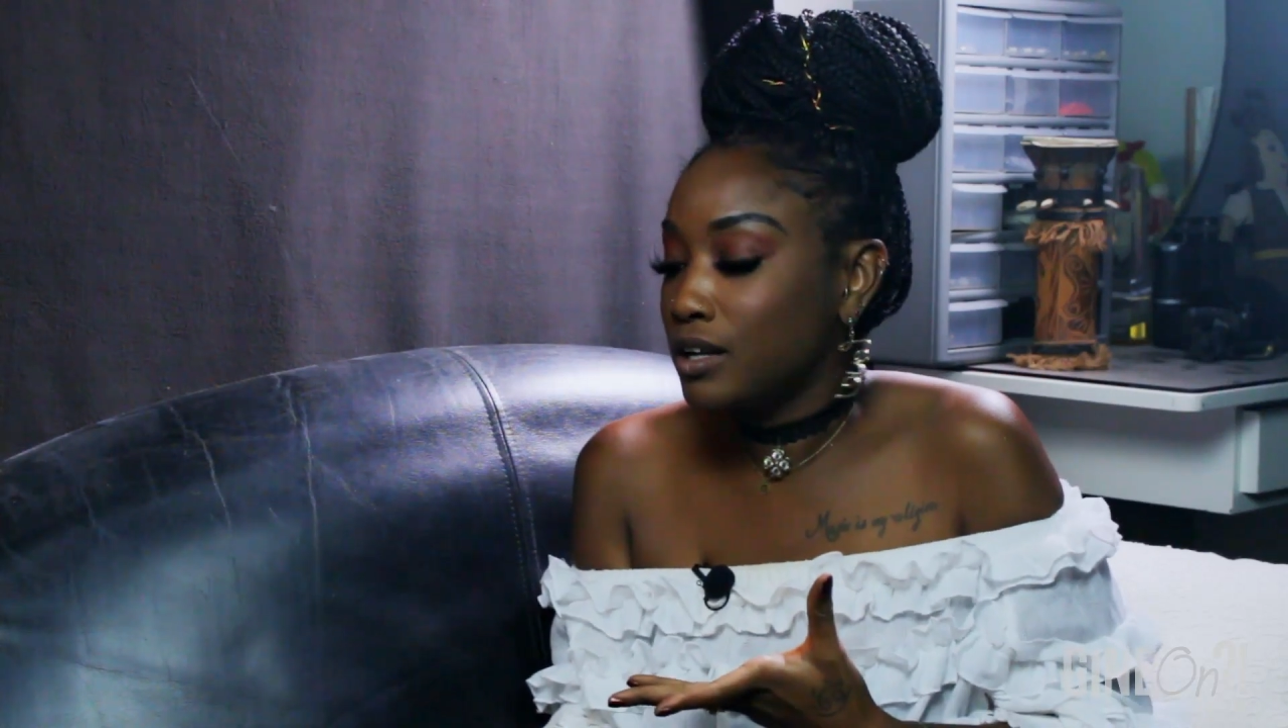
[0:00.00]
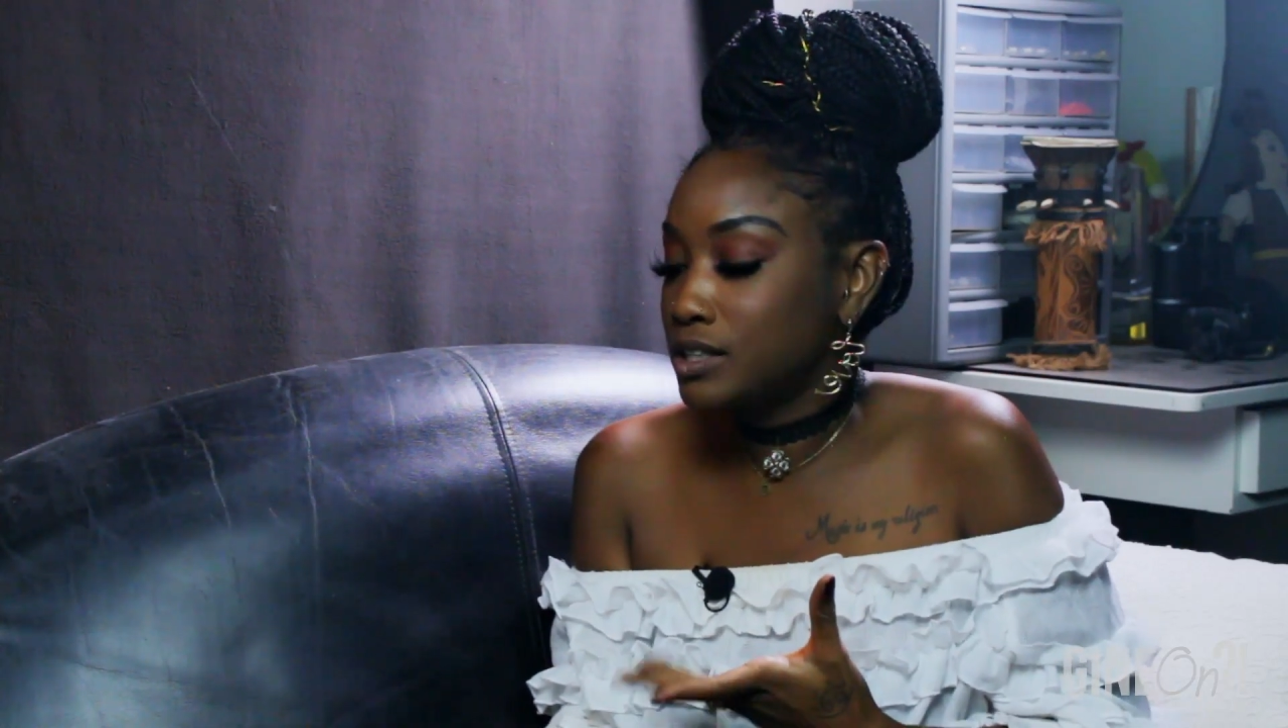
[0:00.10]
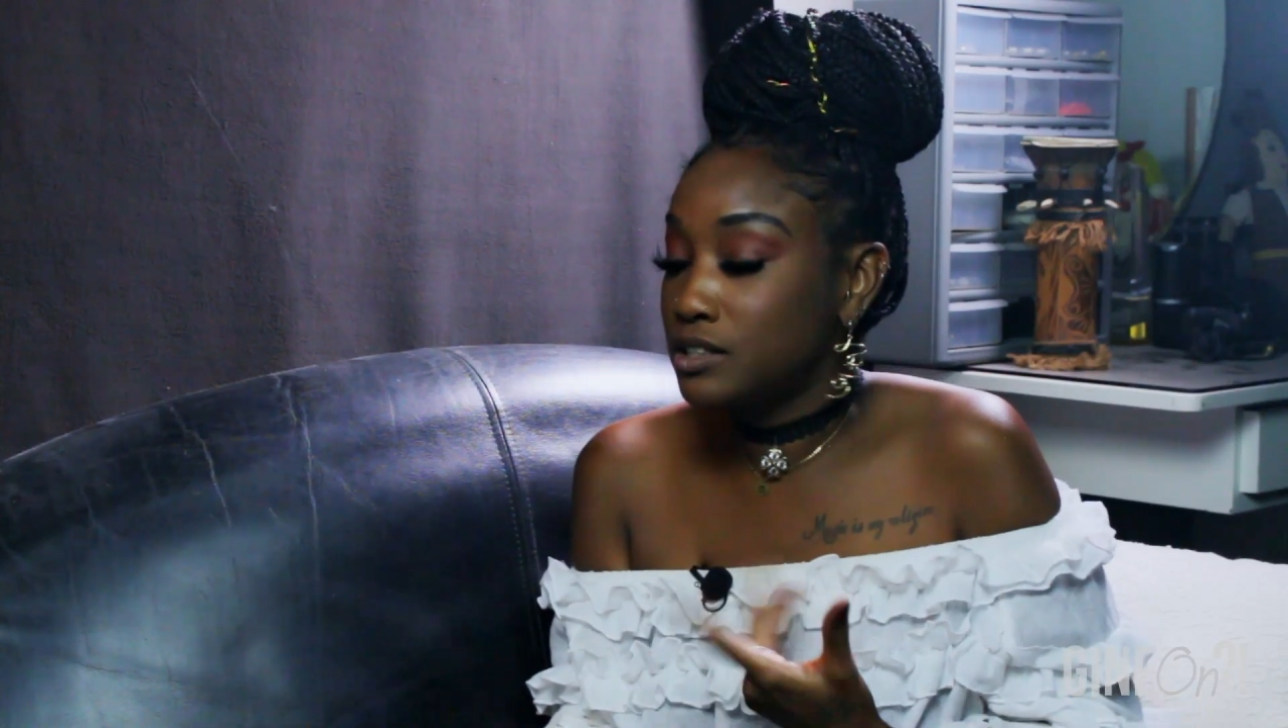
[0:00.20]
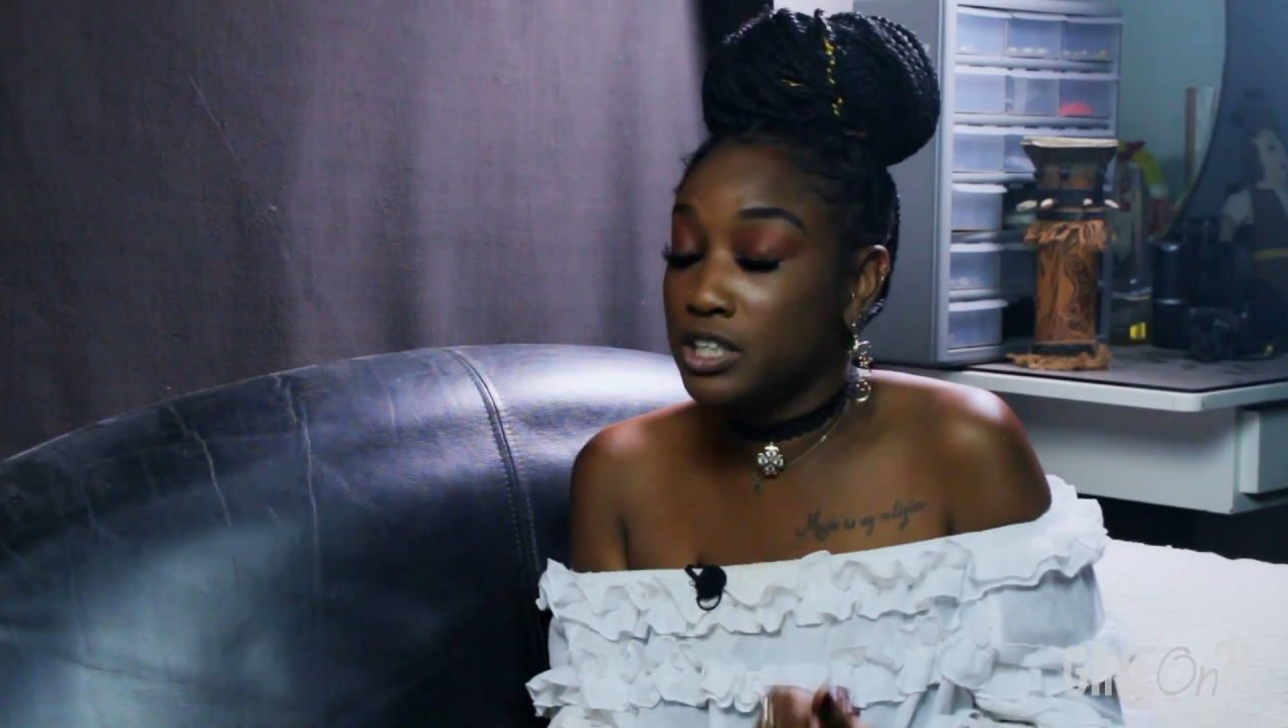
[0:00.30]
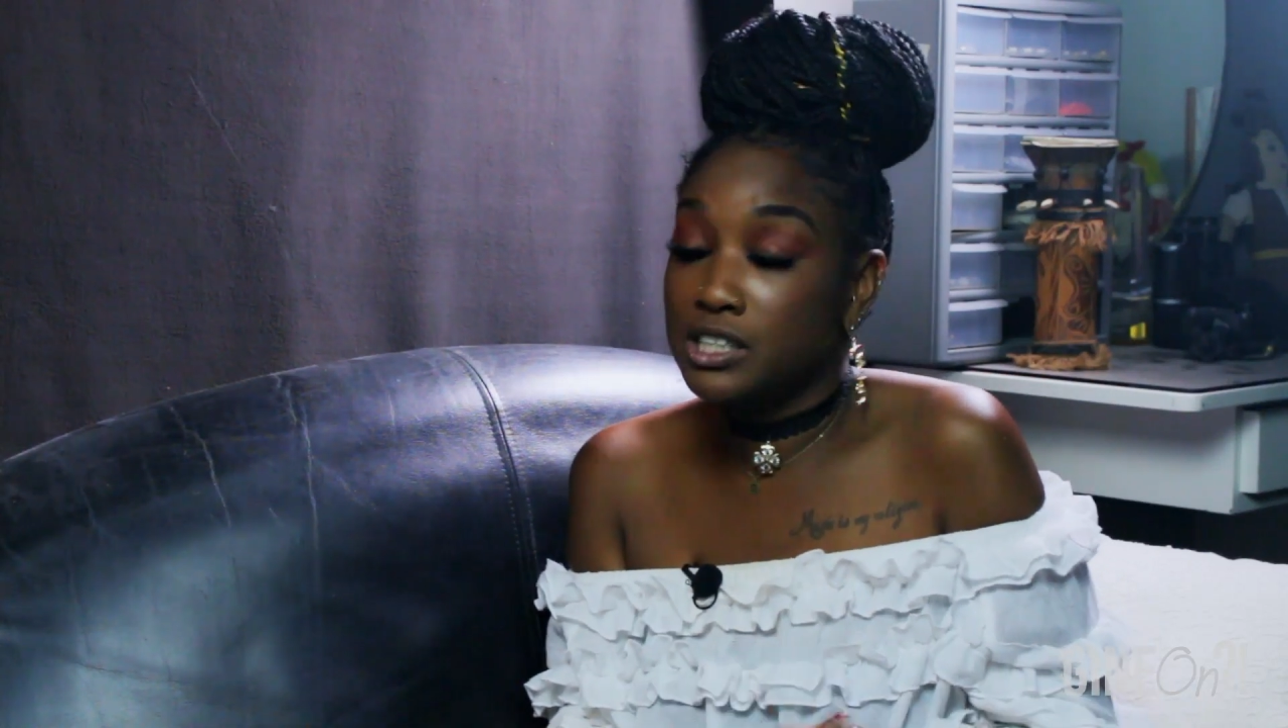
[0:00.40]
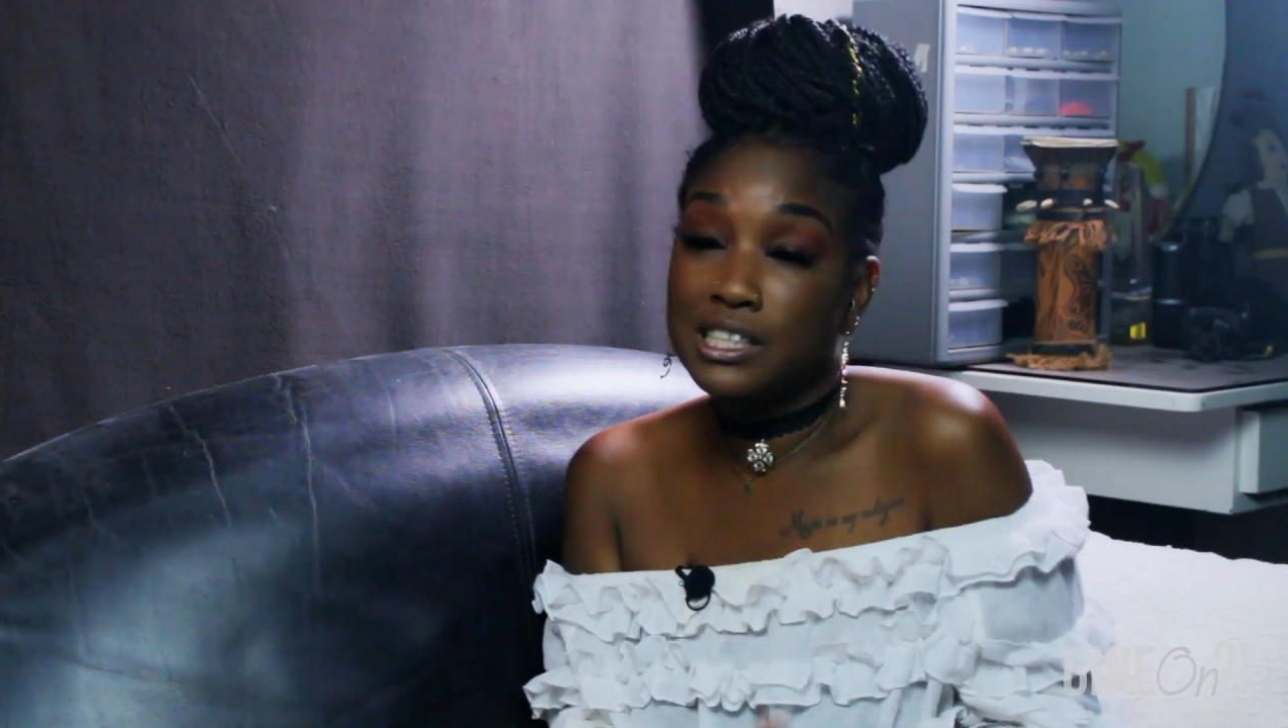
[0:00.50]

a certain